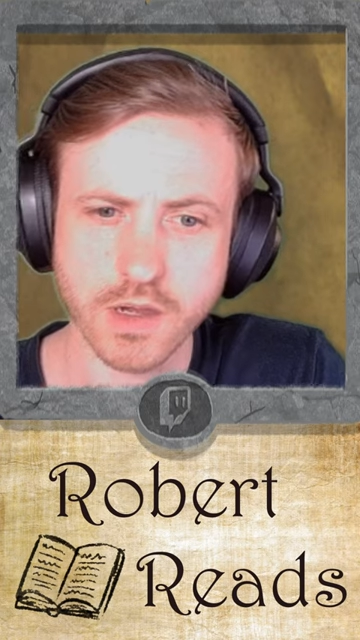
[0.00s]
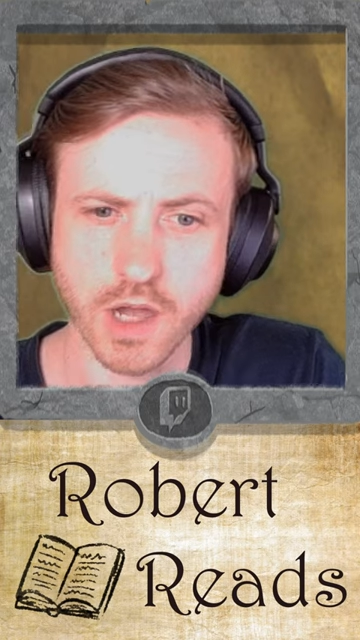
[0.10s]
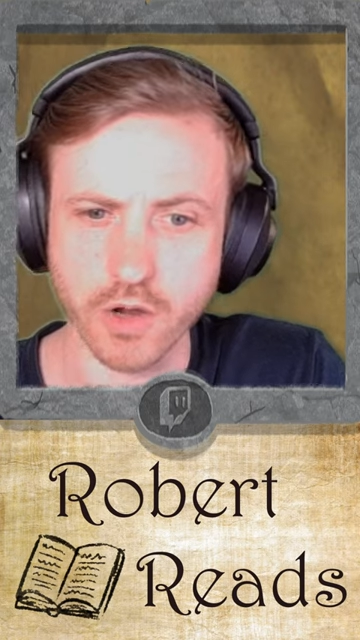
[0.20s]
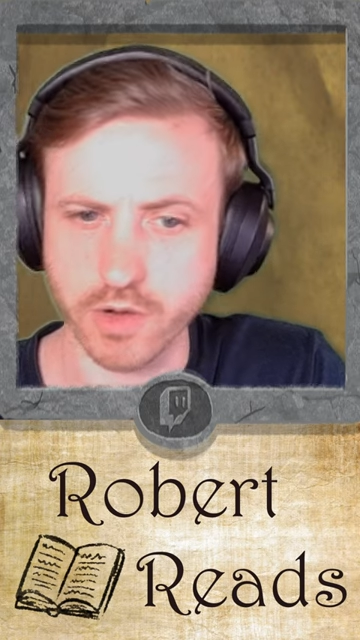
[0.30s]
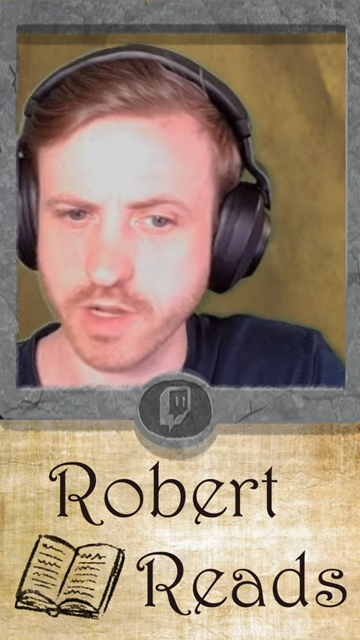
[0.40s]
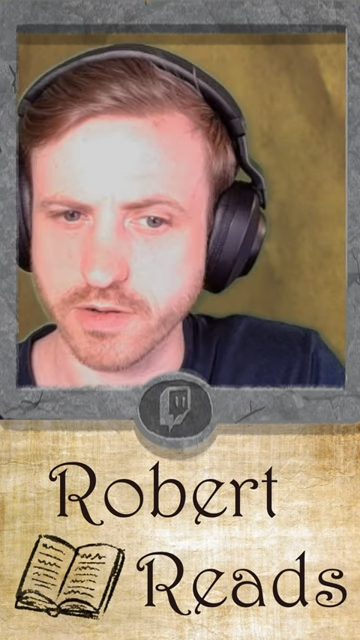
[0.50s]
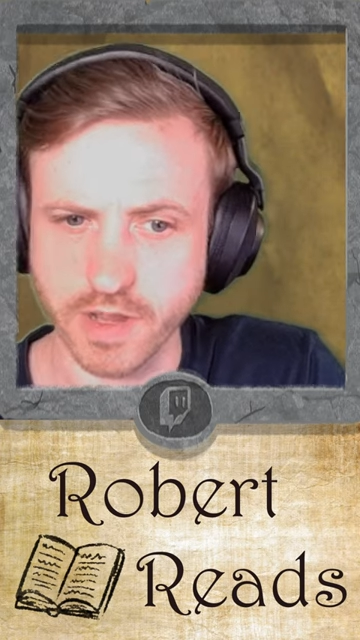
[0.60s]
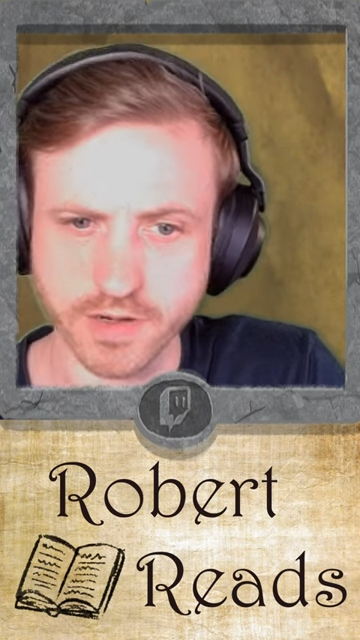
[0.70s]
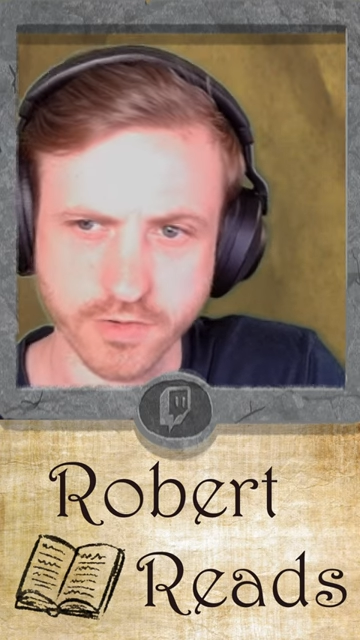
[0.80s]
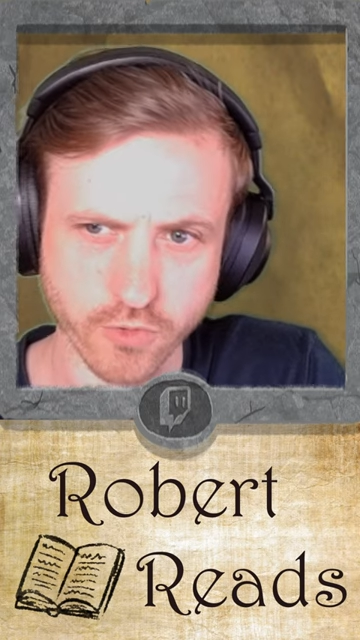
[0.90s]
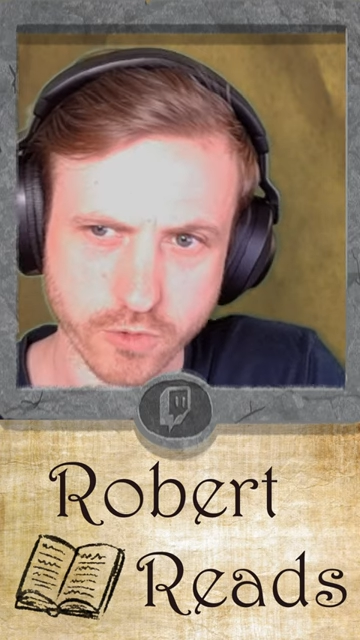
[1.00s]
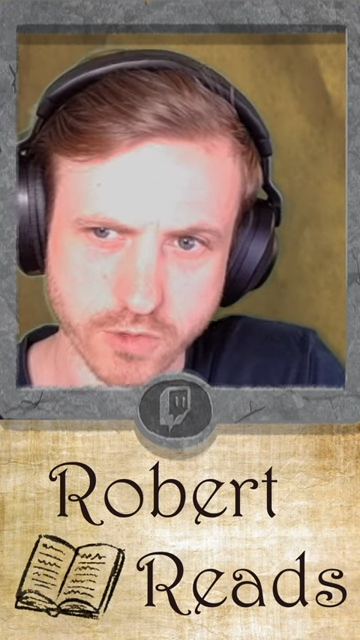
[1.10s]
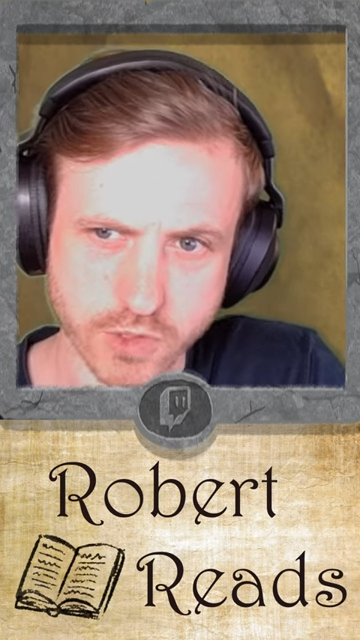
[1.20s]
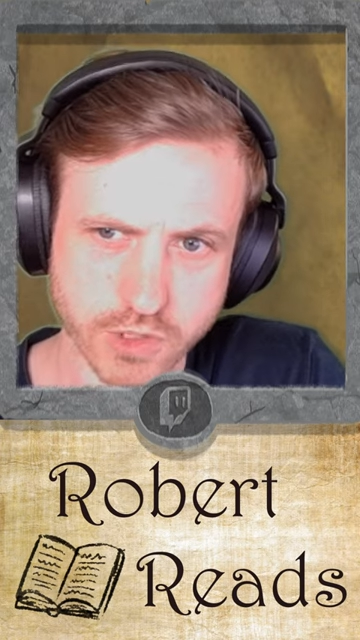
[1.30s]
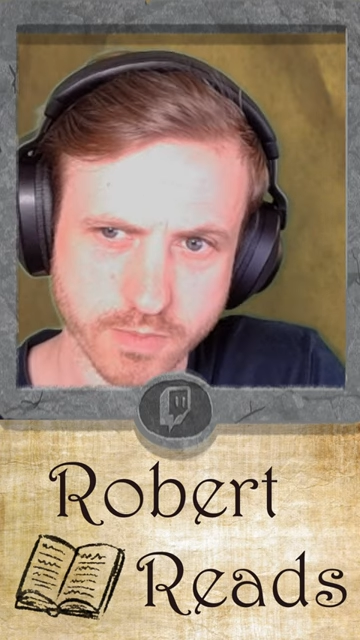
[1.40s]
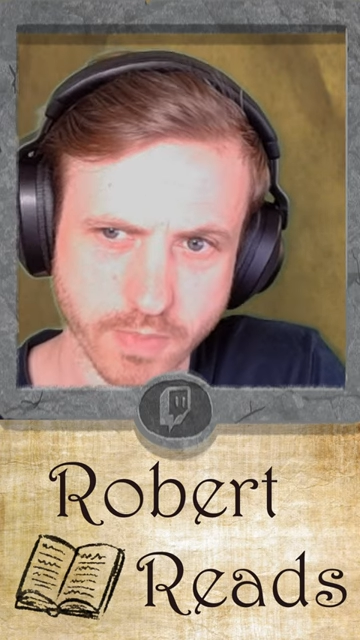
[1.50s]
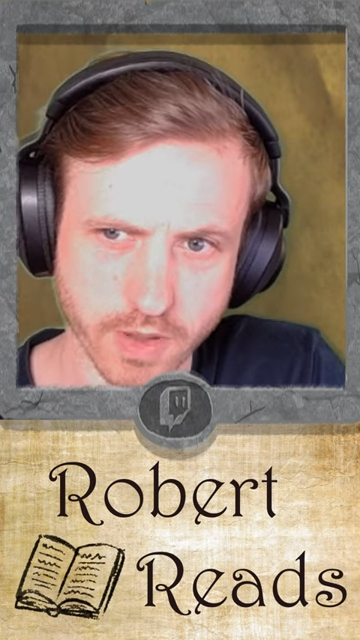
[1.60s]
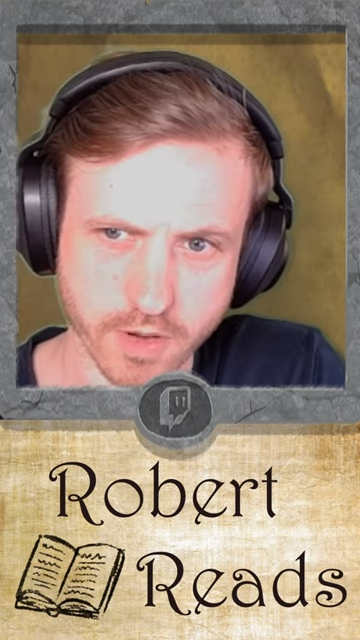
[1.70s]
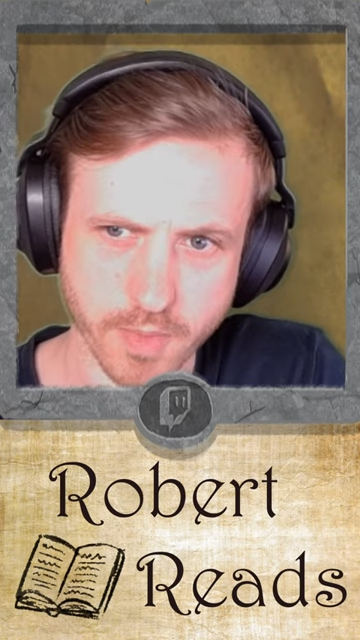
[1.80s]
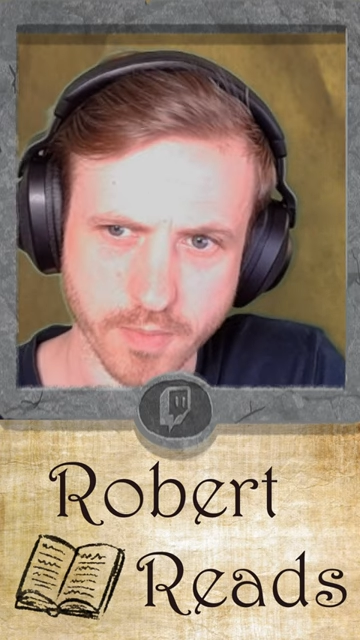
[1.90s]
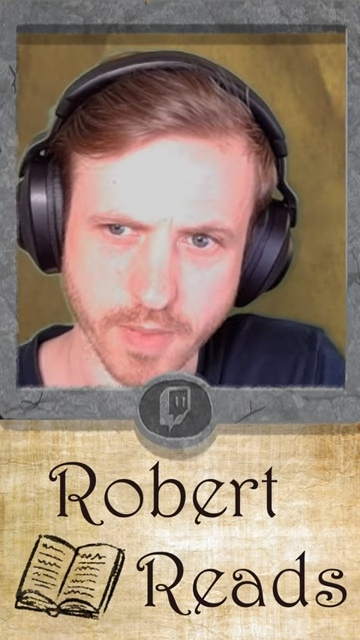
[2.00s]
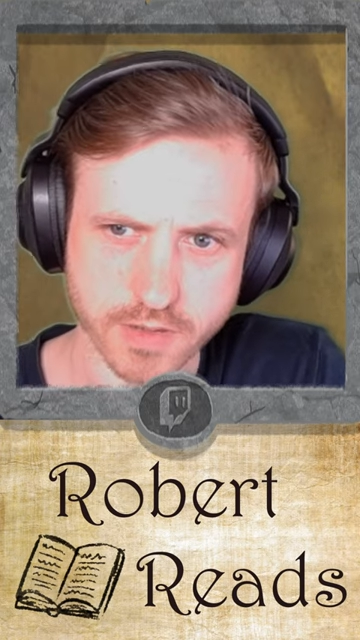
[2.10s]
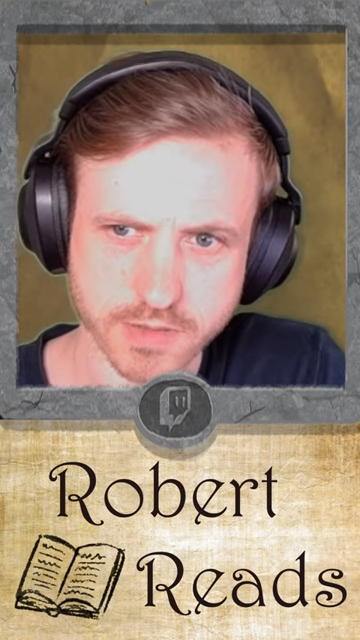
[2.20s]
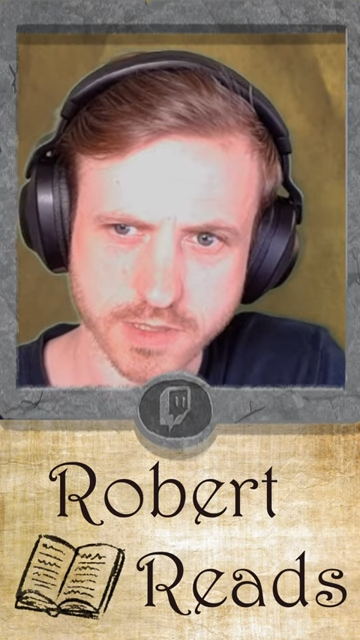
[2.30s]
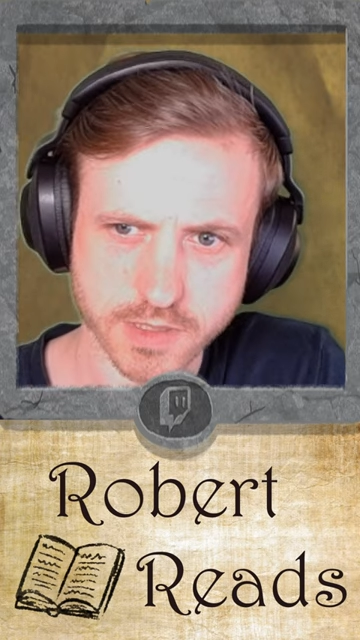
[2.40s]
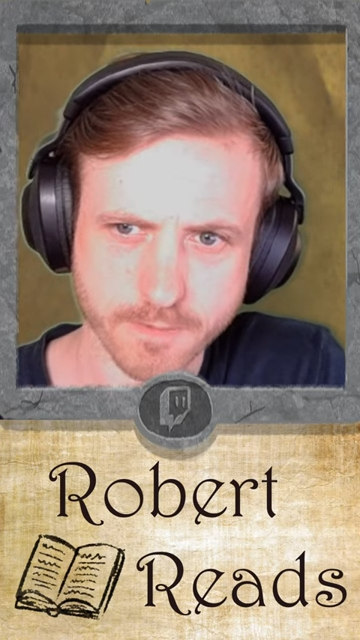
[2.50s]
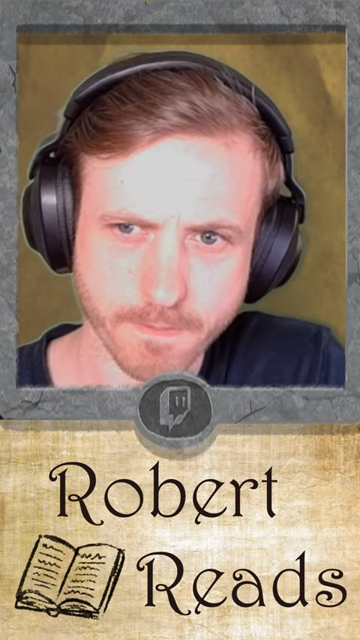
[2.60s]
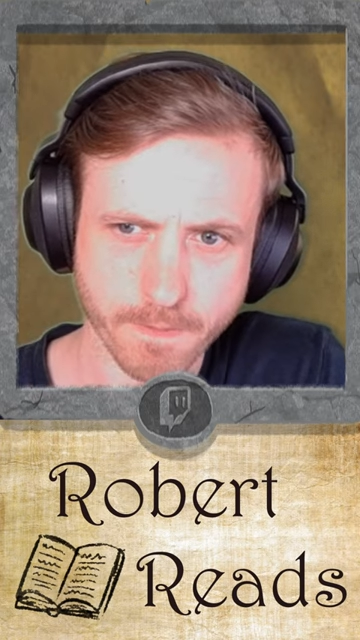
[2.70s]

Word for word: A Red, Red Rose by Robert Burns.